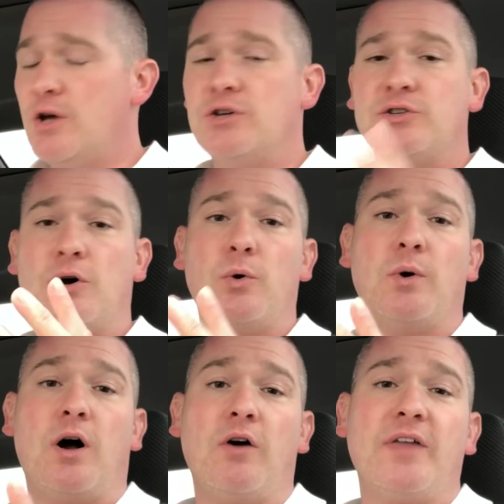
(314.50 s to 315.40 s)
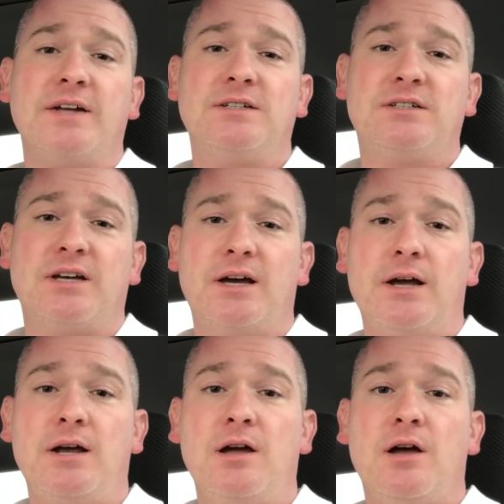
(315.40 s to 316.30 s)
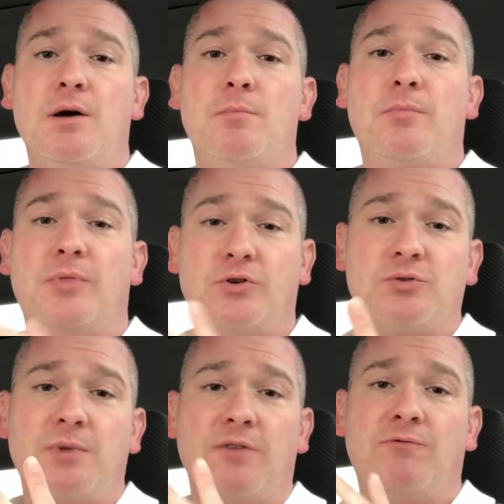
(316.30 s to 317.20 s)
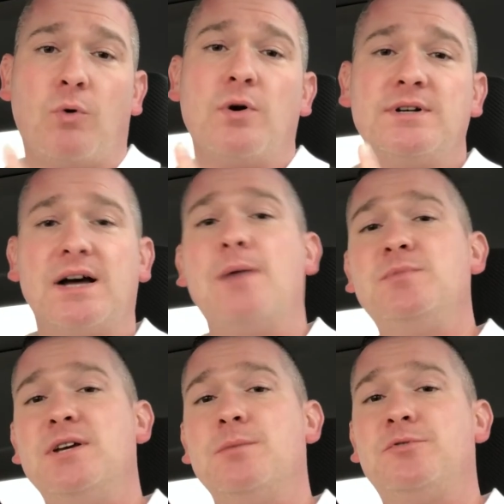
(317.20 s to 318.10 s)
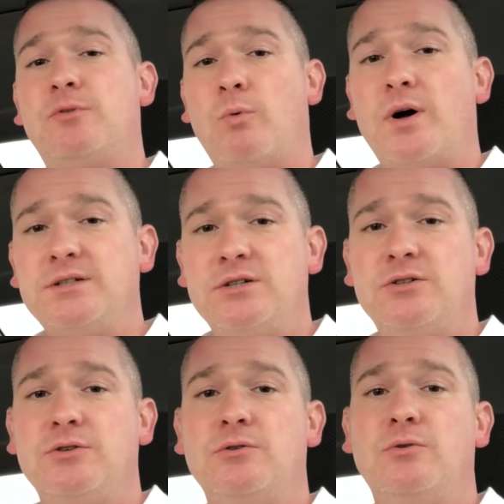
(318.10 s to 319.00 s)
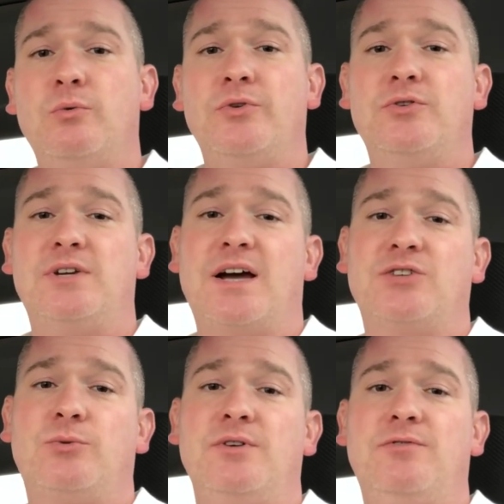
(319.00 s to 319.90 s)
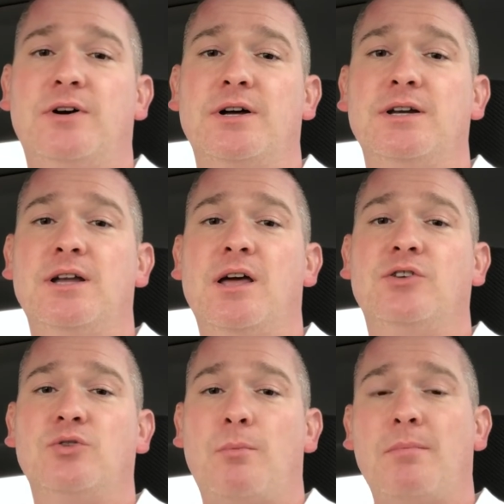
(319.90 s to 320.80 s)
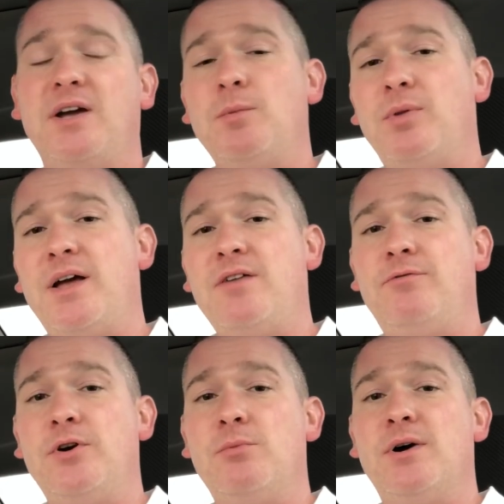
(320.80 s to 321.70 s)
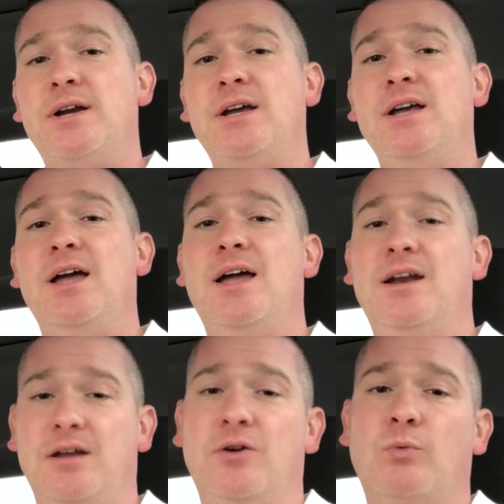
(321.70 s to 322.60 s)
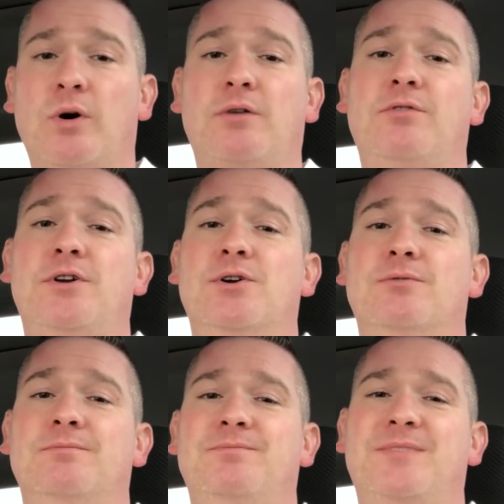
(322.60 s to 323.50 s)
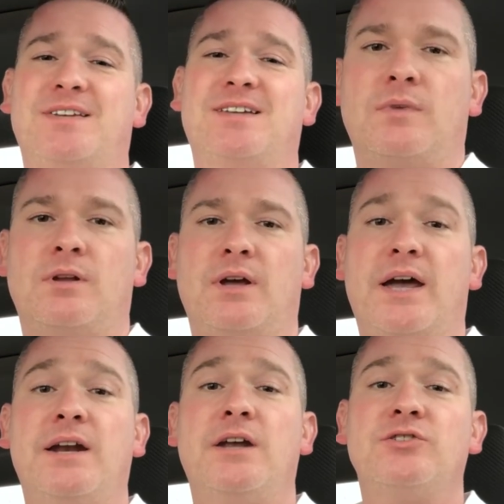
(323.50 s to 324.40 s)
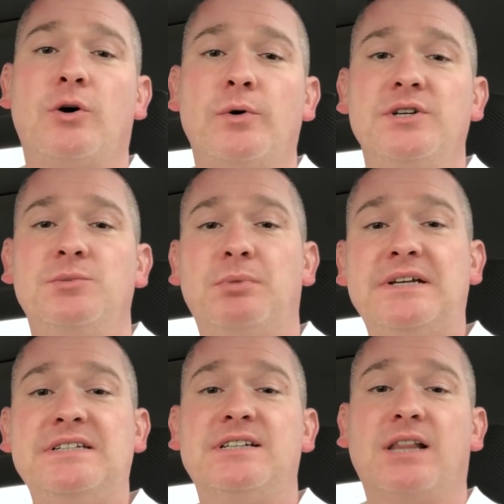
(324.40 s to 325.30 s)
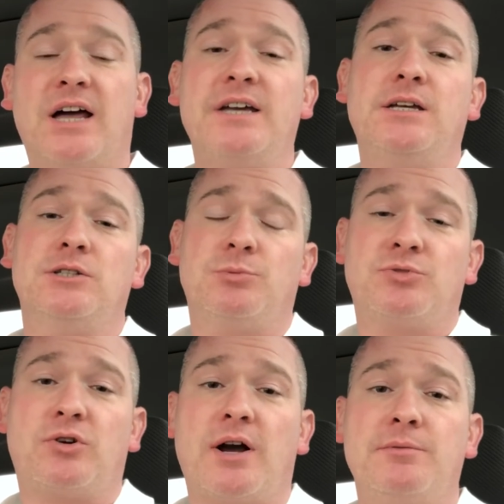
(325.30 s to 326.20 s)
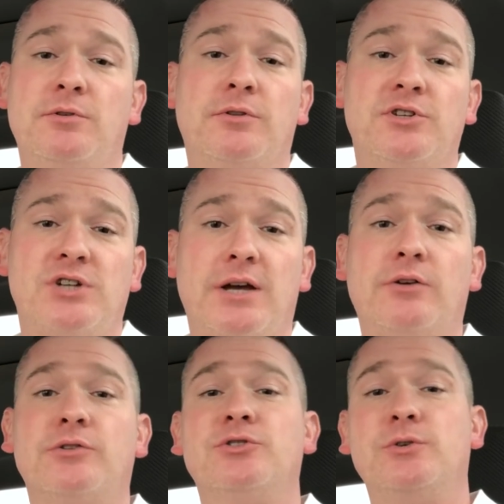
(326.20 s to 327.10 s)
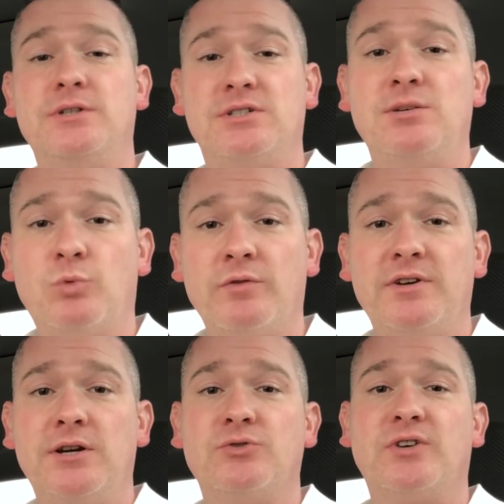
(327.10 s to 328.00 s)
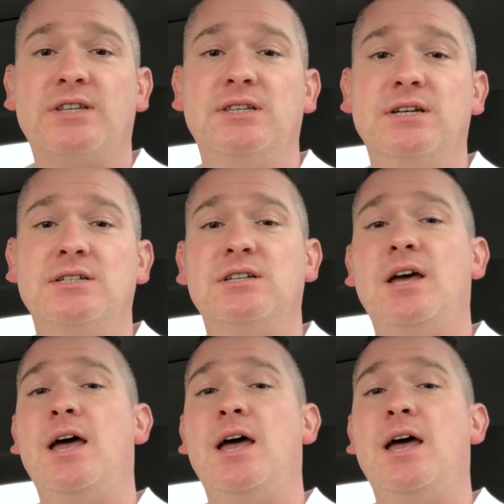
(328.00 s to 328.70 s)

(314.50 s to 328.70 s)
So all that to say, those are my 4 top tips for what to do with your tax refund. So make a plan for your money and it'll work for you. Thanks, guys. And as always, please like and subscribe to the channel so you can see more videos like this.